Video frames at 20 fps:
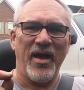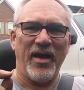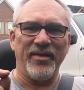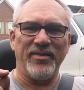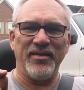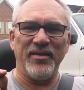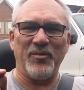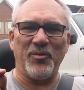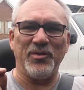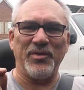I
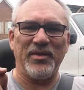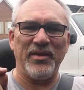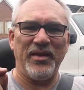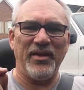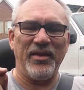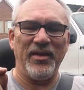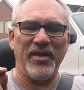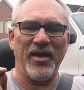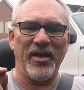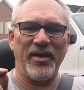think with
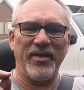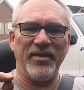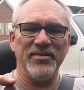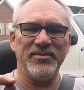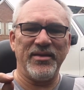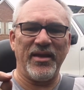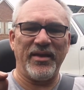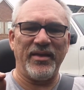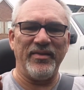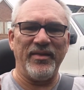the
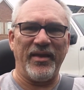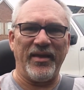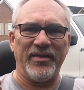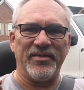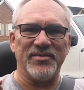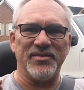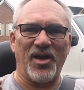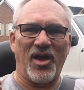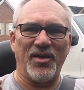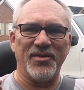intake and the
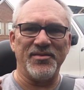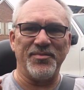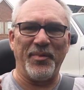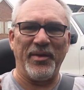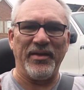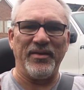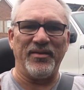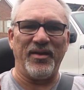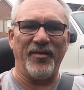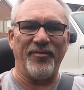exhaust
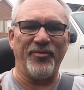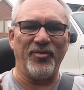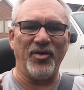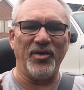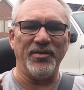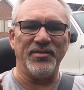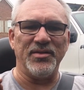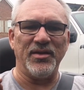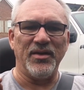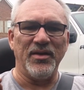being
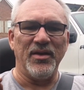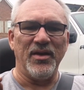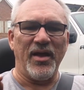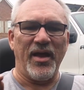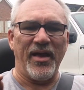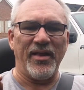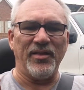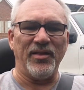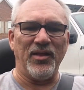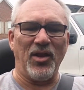different
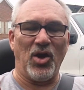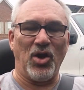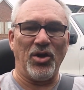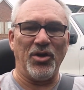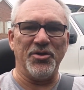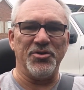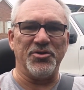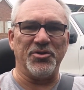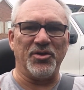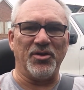and
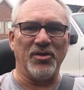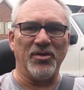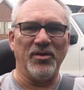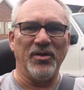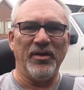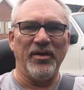larger,